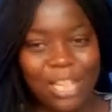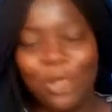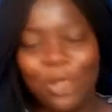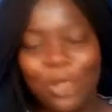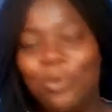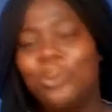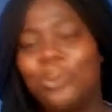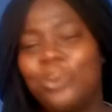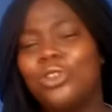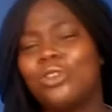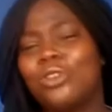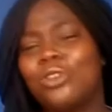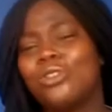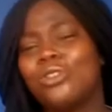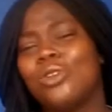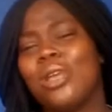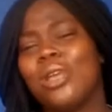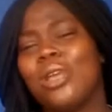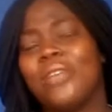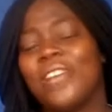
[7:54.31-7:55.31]
You will just,
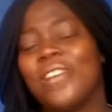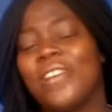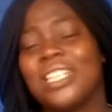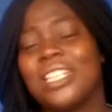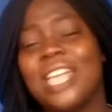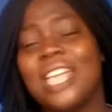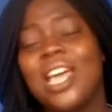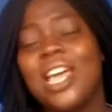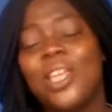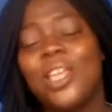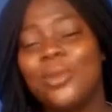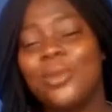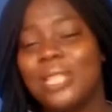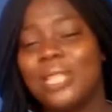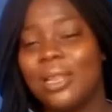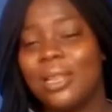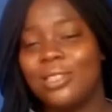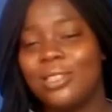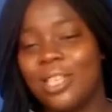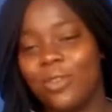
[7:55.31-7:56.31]
in fact, you will tell
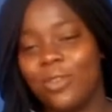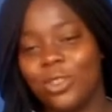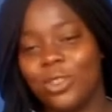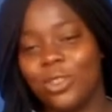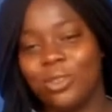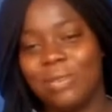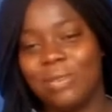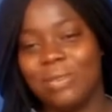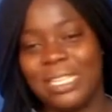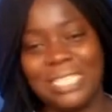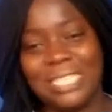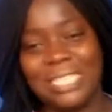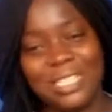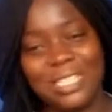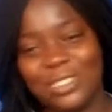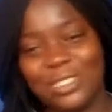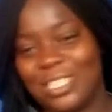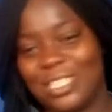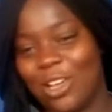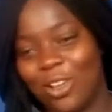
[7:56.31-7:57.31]
them to give you two days. Let
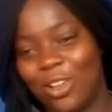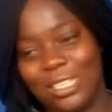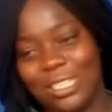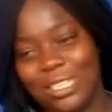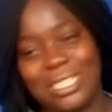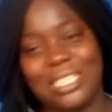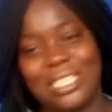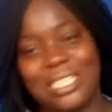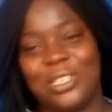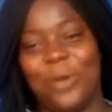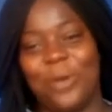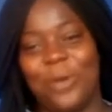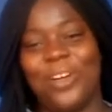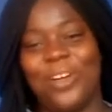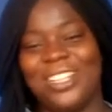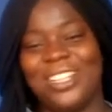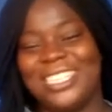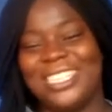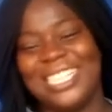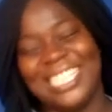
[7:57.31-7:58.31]
you say all the things you
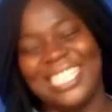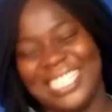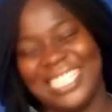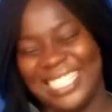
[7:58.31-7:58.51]
want.